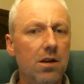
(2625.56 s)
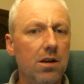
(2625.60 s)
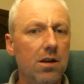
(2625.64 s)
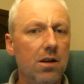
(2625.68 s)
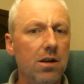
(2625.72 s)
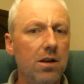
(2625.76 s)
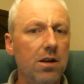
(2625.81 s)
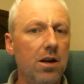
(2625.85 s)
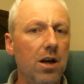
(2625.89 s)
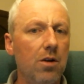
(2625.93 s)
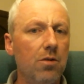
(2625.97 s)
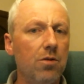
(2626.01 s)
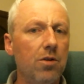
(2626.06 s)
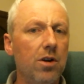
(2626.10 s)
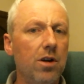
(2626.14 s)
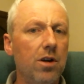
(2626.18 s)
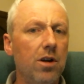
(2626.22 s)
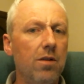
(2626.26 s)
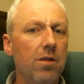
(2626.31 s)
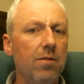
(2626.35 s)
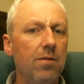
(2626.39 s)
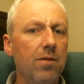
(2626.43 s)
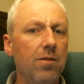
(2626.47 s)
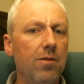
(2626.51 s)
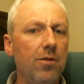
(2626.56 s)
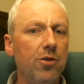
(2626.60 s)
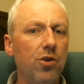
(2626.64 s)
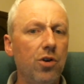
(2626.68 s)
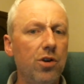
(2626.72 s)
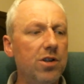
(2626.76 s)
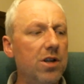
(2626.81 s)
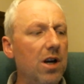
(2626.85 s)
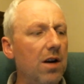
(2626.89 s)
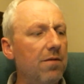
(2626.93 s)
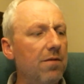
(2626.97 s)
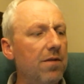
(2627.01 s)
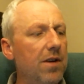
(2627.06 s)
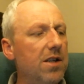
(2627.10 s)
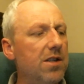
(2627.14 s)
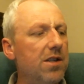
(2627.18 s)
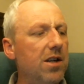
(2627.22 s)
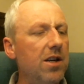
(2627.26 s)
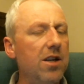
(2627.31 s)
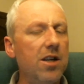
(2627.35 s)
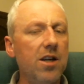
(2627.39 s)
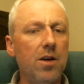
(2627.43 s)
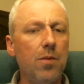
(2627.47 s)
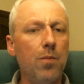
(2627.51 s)
The Joytech
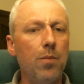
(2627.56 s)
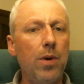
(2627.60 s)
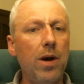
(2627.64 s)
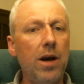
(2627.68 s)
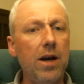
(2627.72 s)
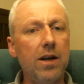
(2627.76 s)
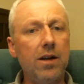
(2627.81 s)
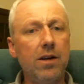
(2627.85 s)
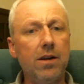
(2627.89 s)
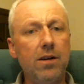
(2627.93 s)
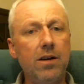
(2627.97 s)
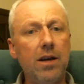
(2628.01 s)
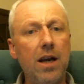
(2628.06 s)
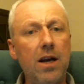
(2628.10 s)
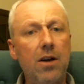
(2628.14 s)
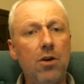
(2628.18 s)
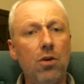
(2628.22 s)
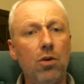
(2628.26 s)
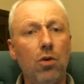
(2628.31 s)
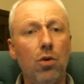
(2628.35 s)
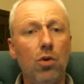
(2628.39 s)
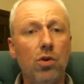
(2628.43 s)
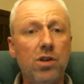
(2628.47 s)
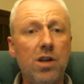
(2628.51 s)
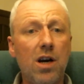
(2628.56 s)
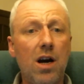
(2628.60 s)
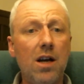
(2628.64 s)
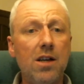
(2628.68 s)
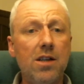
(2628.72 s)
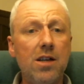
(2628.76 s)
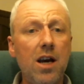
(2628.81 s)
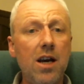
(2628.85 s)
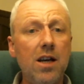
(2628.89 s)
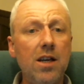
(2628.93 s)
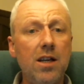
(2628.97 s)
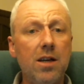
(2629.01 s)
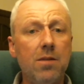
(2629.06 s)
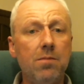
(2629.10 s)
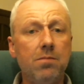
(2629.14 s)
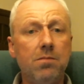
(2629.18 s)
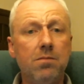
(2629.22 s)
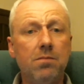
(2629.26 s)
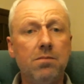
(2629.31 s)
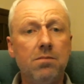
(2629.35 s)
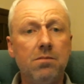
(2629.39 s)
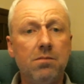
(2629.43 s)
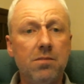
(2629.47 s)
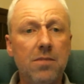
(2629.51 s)
VT, you can pick nickel or titanium.
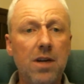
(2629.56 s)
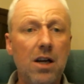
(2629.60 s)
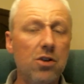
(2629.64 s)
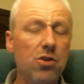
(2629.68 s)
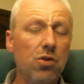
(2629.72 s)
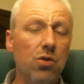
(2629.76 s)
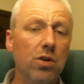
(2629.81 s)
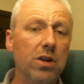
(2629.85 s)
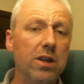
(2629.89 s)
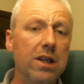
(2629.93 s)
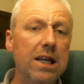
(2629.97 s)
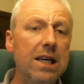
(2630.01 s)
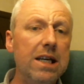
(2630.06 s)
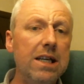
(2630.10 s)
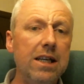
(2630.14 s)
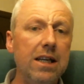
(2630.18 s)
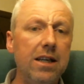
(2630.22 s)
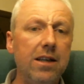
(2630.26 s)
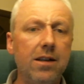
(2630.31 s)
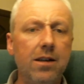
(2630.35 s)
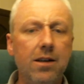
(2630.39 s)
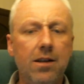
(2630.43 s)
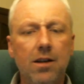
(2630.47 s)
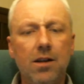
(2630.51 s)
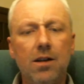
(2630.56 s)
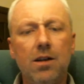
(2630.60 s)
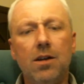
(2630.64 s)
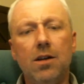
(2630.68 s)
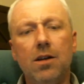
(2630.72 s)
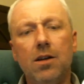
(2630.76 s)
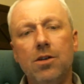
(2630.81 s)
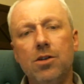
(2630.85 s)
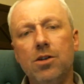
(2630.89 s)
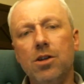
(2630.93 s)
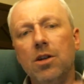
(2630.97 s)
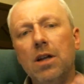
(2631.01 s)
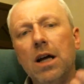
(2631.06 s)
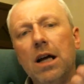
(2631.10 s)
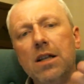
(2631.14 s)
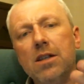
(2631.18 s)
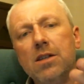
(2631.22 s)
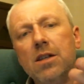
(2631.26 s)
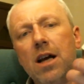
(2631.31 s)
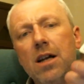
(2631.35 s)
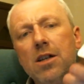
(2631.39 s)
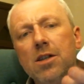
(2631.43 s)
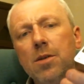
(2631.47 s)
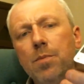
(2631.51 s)
That's all it needed. So
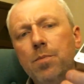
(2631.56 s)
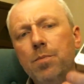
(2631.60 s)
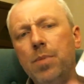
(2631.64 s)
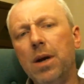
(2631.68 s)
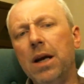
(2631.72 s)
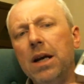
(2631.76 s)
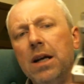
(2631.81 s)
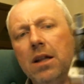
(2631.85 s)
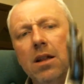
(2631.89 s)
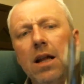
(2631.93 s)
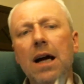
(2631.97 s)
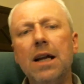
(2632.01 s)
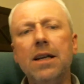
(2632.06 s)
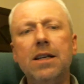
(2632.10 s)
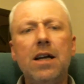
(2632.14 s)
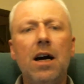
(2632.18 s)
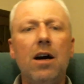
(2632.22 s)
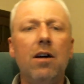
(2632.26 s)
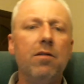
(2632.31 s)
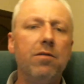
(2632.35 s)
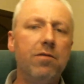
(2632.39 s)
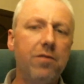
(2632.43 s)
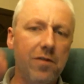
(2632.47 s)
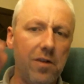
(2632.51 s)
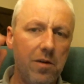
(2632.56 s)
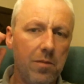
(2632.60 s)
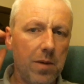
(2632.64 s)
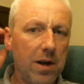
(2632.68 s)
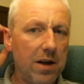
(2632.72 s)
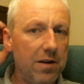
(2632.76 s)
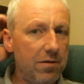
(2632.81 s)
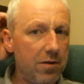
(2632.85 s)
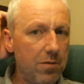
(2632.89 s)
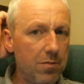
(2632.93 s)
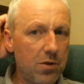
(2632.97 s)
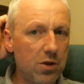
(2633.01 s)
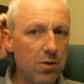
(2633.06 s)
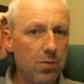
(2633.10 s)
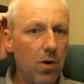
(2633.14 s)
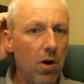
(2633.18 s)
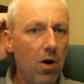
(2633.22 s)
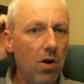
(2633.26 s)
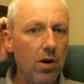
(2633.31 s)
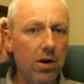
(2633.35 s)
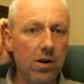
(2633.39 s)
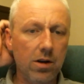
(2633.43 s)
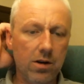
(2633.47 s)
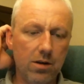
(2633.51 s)
that's a big letdown for me from
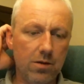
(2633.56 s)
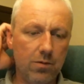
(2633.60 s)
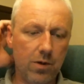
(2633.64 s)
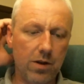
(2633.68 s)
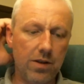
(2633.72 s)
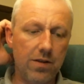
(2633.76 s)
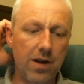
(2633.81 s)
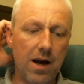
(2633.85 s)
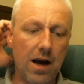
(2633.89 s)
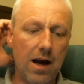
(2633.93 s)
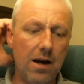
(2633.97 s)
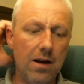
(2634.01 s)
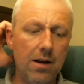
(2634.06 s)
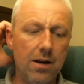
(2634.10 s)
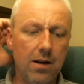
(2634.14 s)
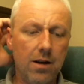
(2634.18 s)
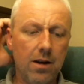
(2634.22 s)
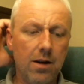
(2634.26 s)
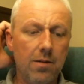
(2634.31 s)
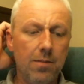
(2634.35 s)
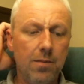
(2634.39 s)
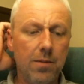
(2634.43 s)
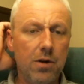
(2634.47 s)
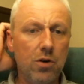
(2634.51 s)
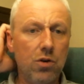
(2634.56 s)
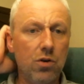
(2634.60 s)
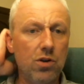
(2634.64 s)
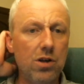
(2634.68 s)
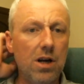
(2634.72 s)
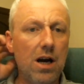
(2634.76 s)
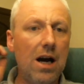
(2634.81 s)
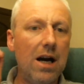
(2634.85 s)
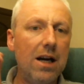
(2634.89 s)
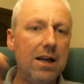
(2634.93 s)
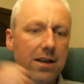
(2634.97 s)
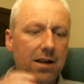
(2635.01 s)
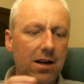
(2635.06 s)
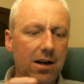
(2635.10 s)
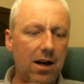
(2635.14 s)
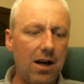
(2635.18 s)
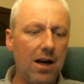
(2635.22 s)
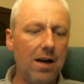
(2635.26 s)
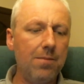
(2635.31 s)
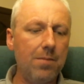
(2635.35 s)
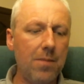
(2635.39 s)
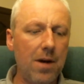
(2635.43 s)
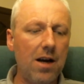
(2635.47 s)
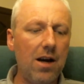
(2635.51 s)
SMOK with that, because I
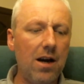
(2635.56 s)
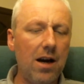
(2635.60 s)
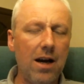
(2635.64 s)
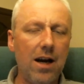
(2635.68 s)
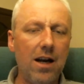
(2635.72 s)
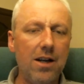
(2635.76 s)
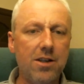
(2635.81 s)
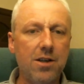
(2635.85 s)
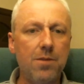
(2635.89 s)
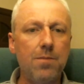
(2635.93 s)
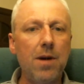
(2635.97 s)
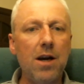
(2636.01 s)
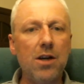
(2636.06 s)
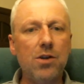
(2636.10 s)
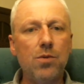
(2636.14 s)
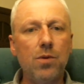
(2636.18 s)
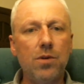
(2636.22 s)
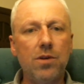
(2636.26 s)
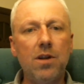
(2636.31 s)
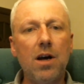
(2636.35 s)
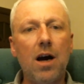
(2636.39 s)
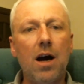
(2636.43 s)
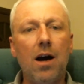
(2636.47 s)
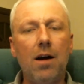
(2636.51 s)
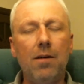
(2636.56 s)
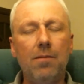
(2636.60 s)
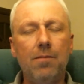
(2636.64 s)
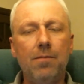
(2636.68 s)
had to mess with that.